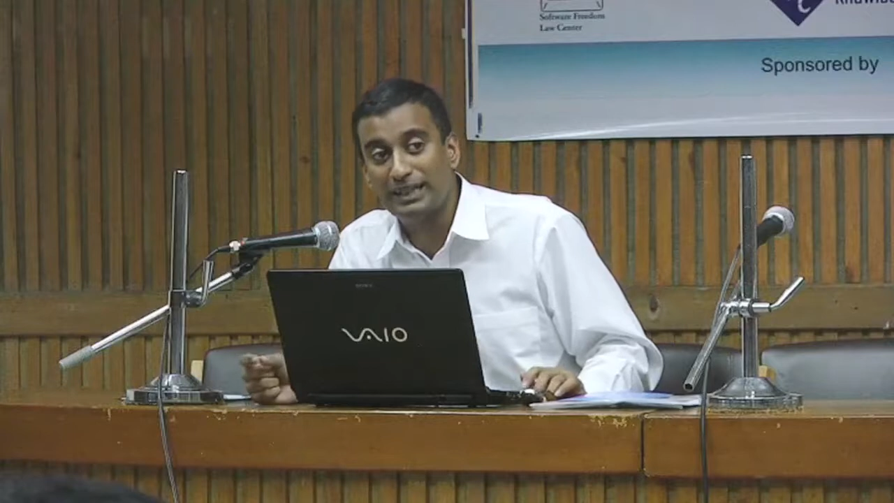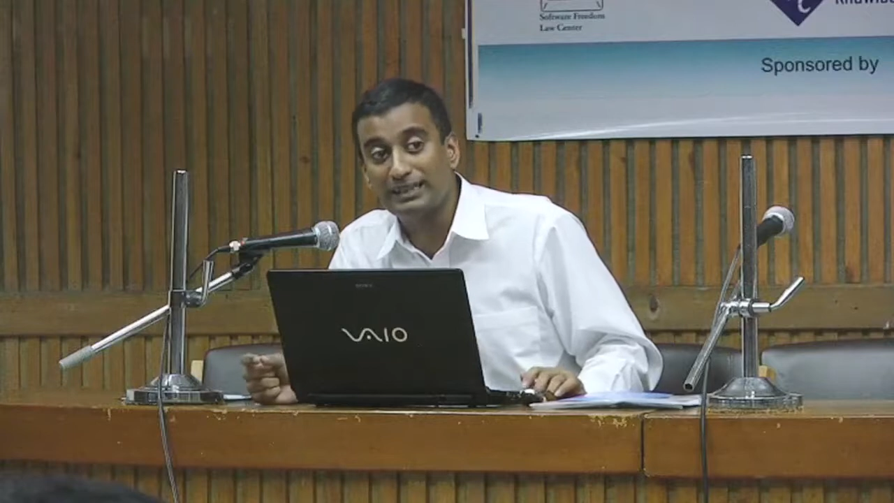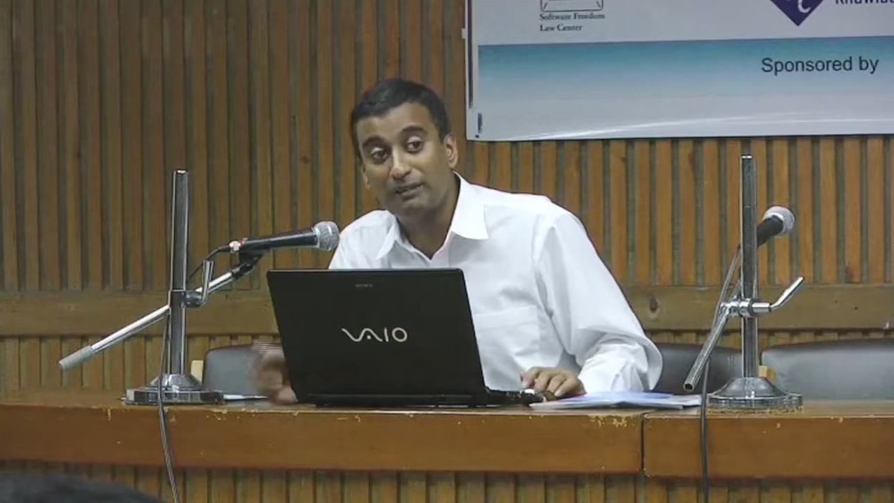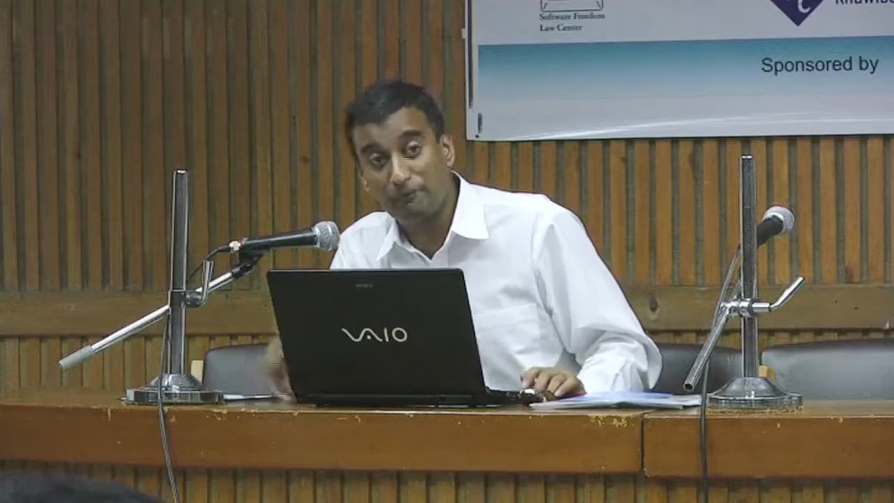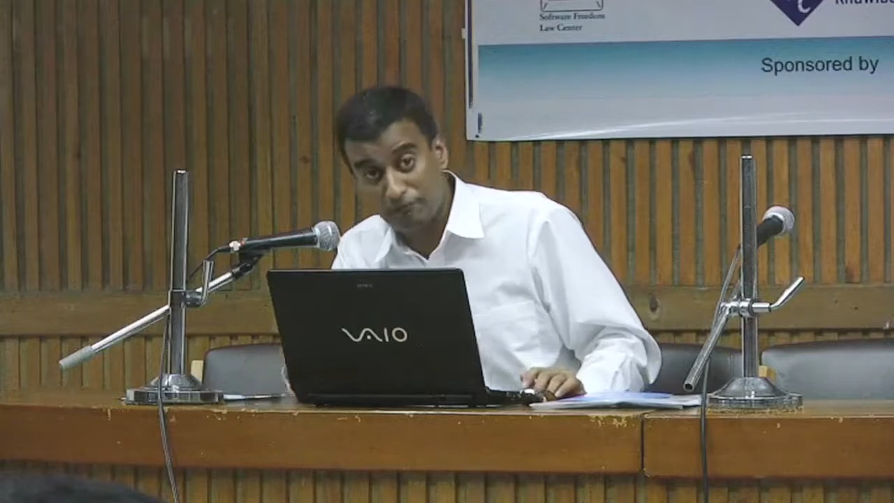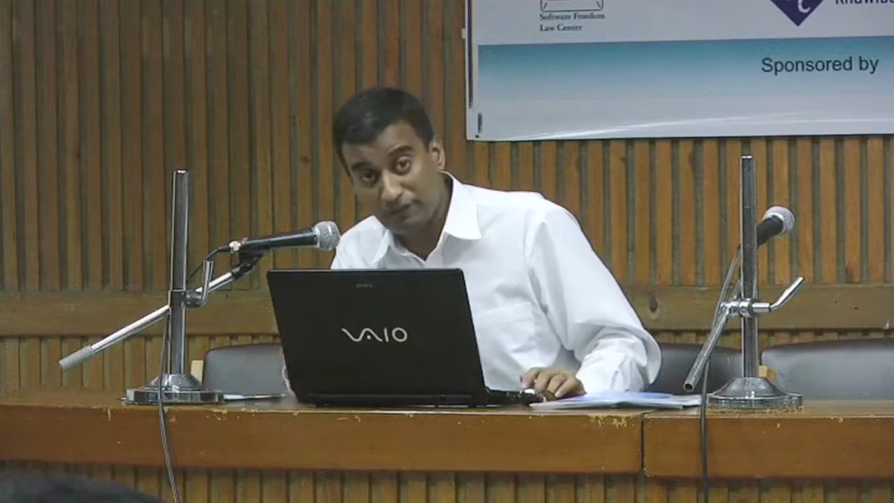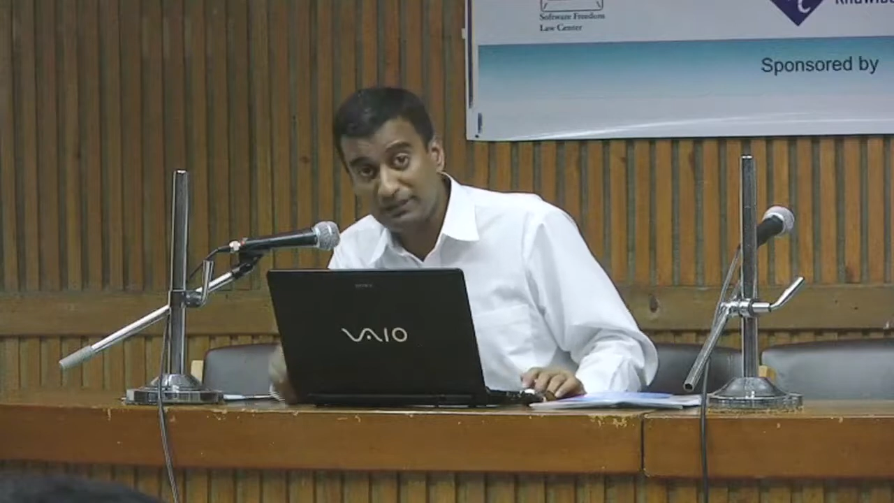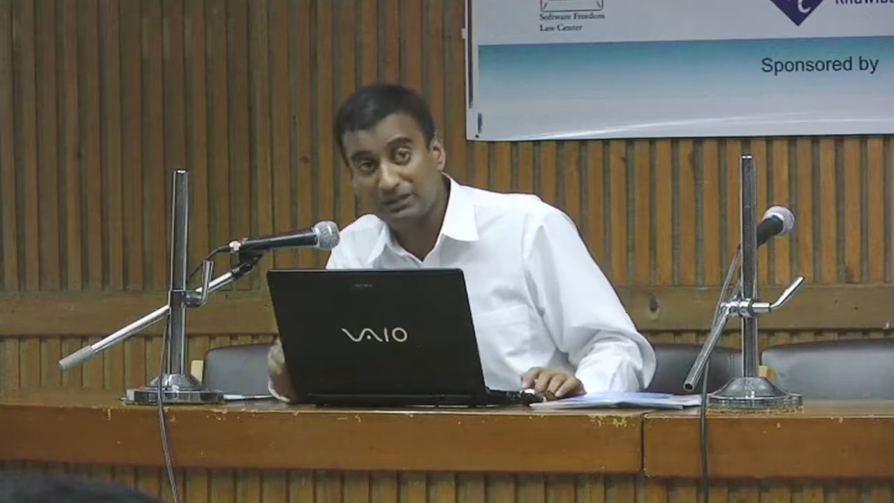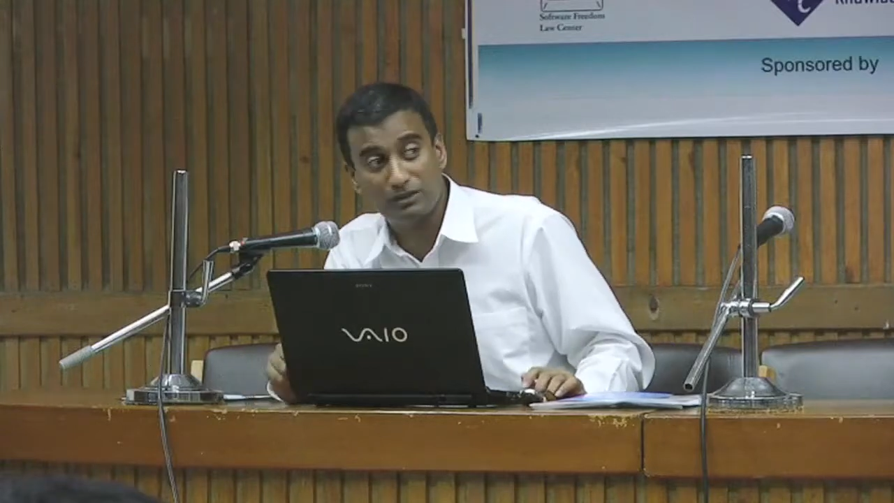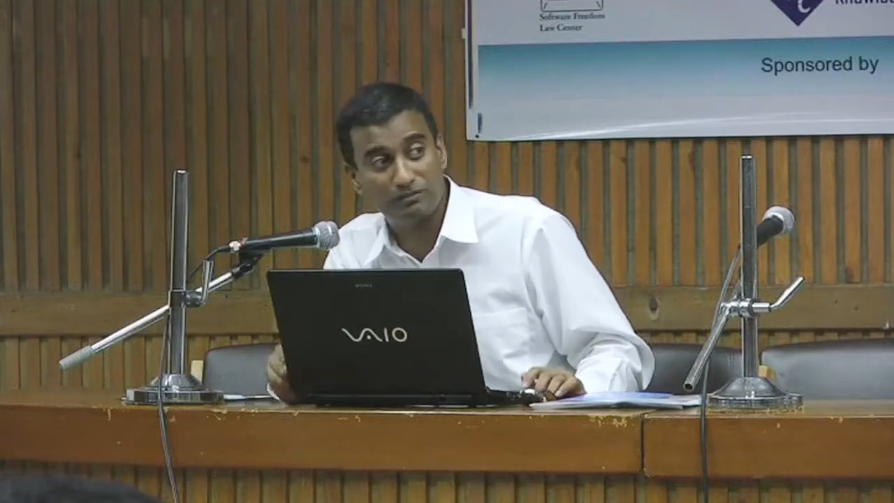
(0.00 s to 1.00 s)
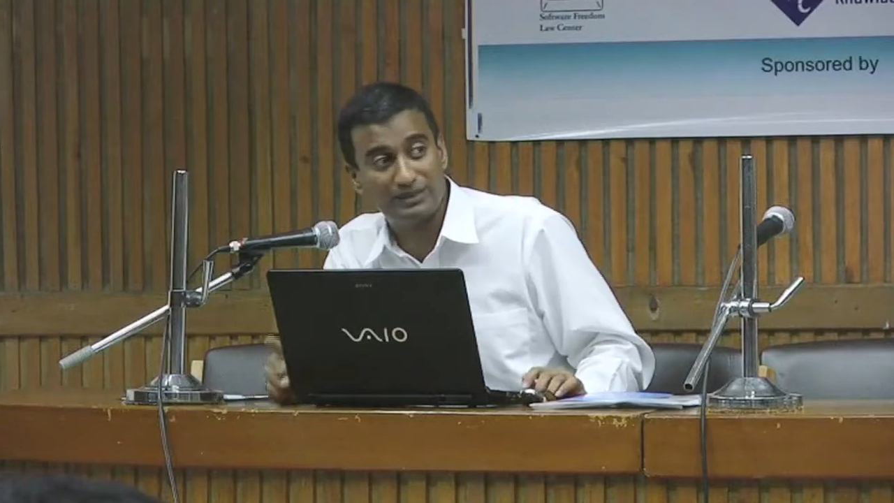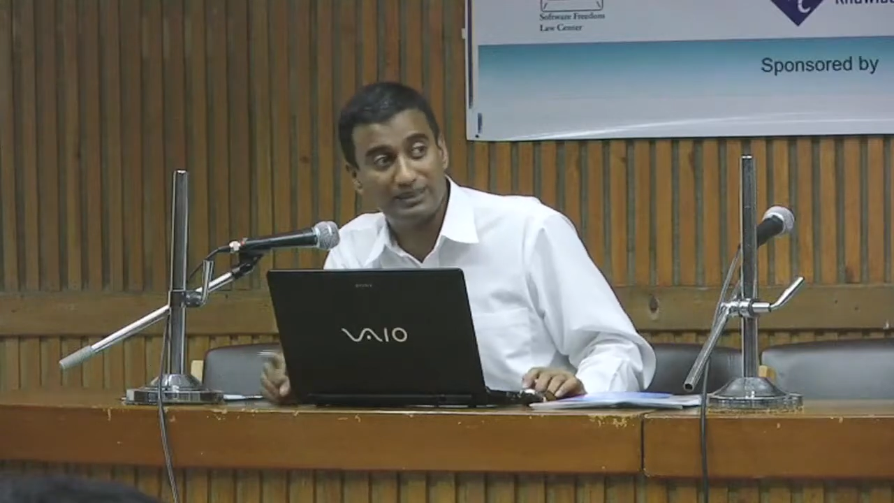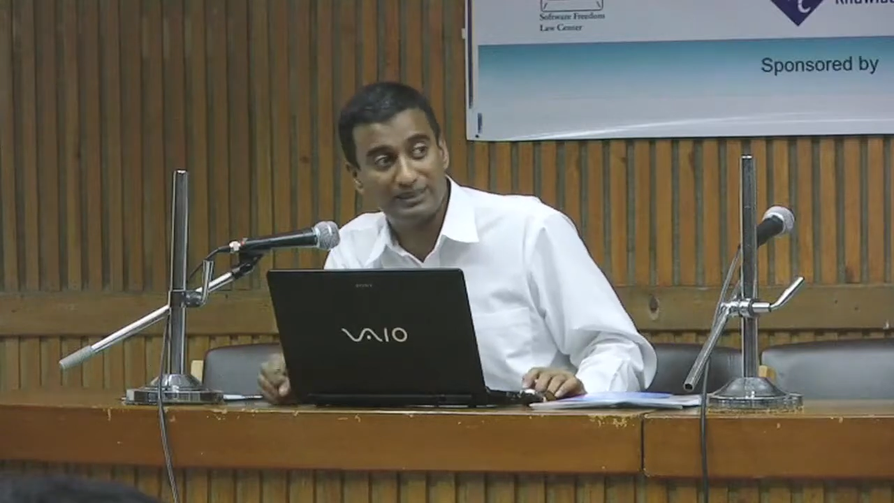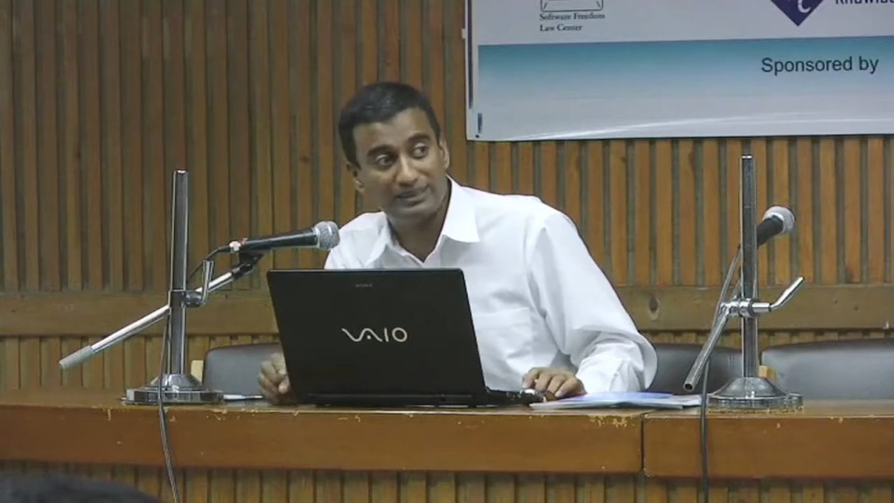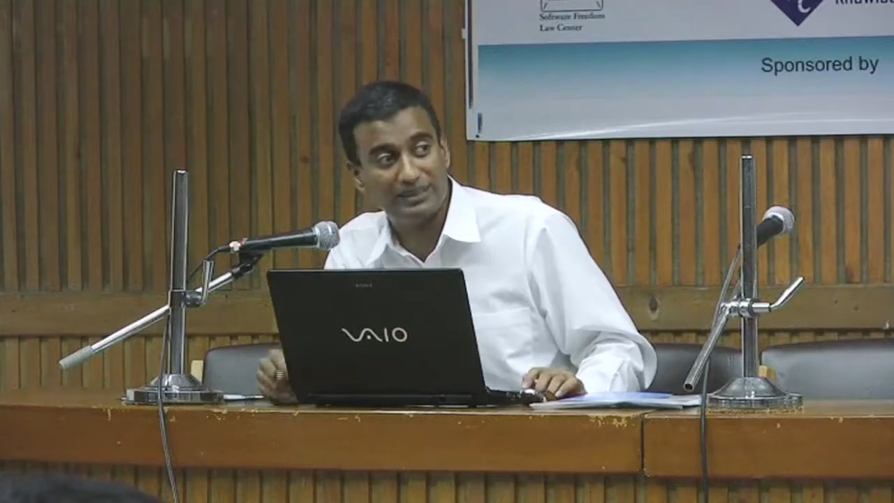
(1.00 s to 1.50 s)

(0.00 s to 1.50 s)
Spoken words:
that the first of these,